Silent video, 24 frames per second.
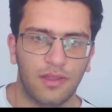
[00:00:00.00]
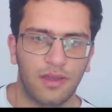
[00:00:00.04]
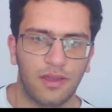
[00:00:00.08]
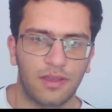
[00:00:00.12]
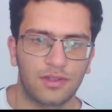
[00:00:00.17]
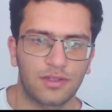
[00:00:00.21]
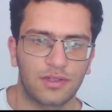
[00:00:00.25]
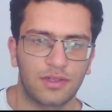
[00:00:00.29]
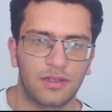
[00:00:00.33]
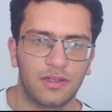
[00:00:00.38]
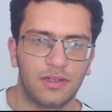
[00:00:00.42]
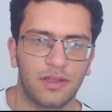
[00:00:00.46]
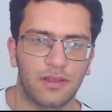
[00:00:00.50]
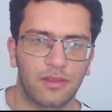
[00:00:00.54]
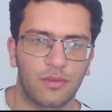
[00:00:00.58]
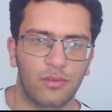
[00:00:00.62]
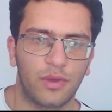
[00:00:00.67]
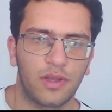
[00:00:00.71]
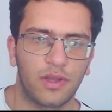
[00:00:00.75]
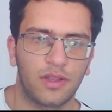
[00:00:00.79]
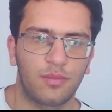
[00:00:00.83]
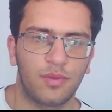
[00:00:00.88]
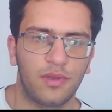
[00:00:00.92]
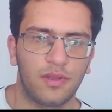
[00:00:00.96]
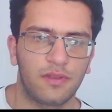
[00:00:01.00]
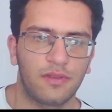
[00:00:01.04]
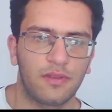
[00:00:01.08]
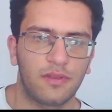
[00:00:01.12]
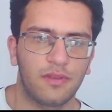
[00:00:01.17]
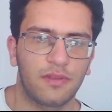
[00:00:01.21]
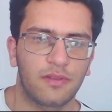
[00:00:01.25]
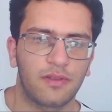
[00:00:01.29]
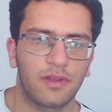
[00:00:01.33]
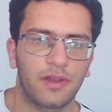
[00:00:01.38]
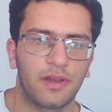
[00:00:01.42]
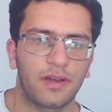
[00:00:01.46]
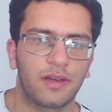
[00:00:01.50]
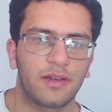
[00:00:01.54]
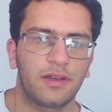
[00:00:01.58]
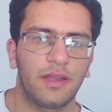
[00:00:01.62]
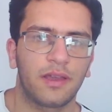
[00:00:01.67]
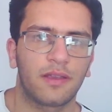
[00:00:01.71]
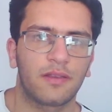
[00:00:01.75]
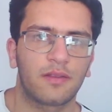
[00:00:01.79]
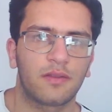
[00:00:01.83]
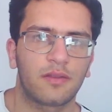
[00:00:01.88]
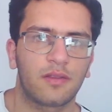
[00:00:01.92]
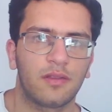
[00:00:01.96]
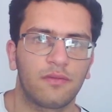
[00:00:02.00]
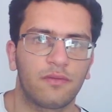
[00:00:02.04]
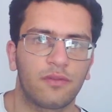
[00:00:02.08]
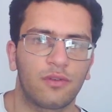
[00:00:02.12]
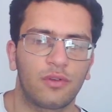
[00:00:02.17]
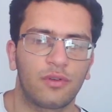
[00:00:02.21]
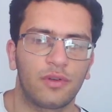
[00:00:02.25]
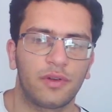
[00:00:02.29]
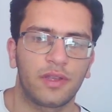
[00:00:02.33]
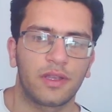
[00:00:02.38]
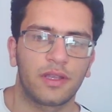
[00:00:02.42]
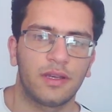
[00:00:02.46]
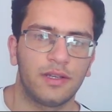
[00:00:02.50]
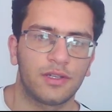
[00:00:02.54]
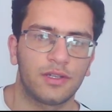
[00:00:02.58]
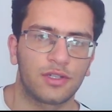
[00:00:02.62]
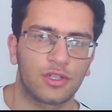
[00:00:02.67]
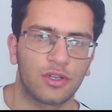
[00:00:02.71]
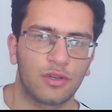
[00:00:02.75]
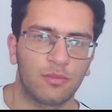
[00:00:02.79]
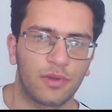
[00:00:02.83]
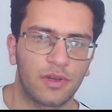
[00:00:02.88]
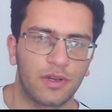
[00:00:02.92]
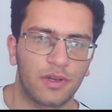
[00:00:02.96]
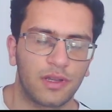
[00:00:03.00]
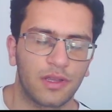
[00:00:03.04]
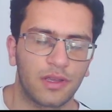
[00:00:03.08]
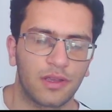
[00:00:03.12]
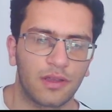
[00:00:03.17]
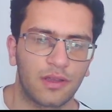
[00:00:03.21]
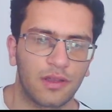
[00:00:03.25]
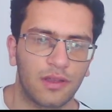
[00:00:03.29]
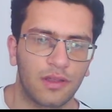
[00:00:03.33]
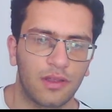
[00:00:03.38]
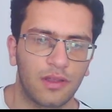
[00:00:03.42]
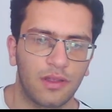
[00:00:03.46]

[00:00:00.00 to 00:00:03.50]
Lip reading: Actually, as white pieces, there are like C4 English opening.